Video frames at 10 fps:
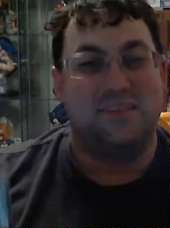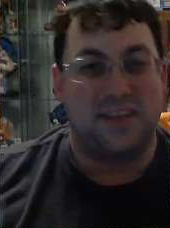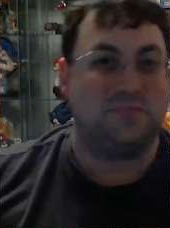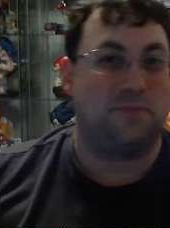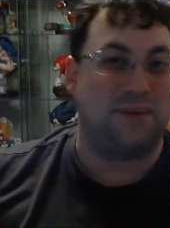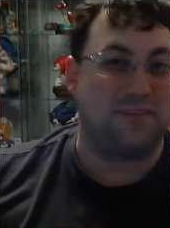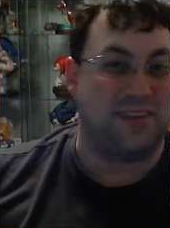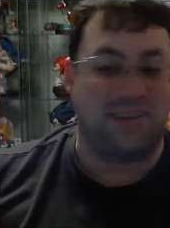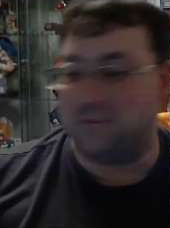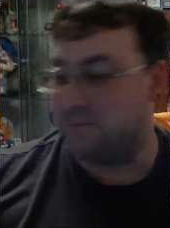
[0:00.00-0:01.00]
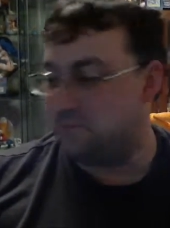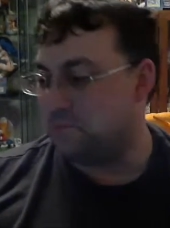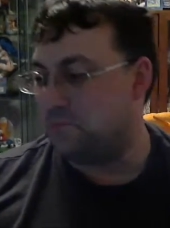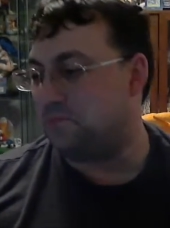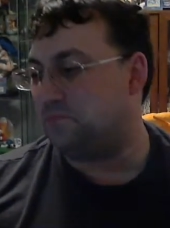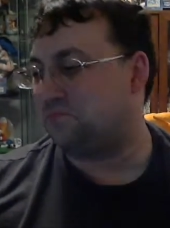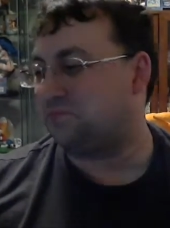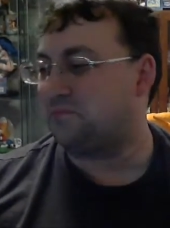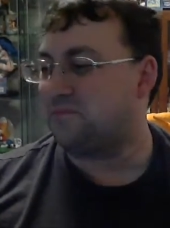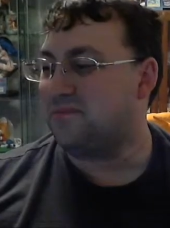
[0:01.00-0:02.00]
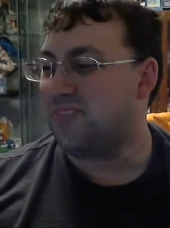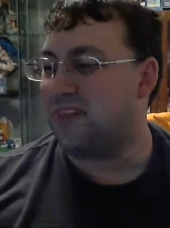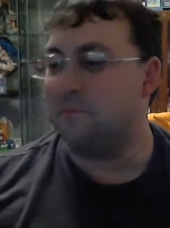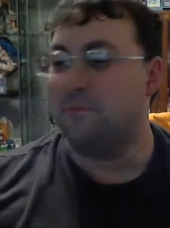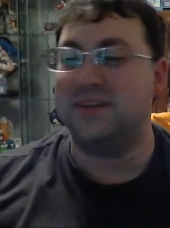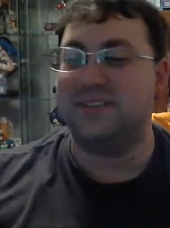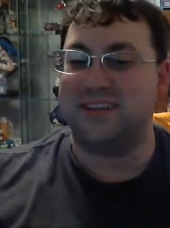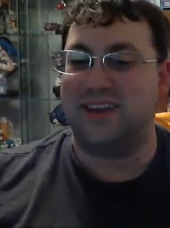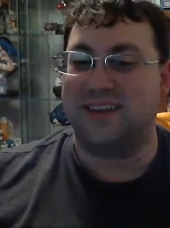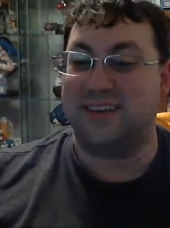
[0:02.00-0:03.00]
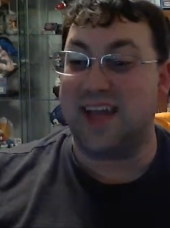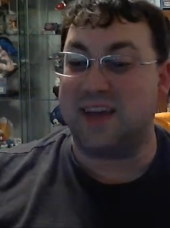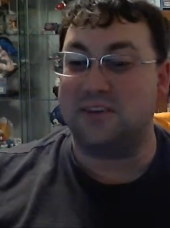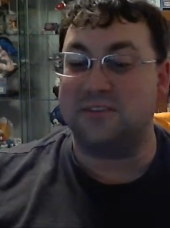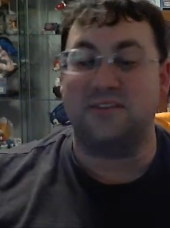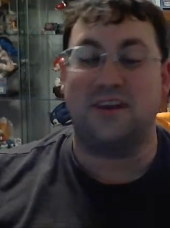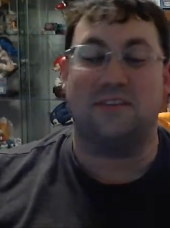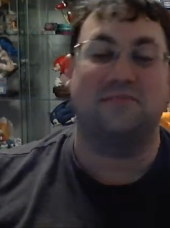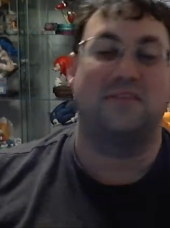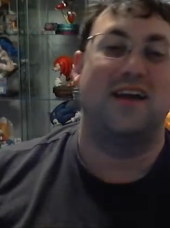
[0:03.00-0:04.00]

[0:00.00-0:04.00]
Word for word: that's part of the deal. But uh, yeah, good stuff.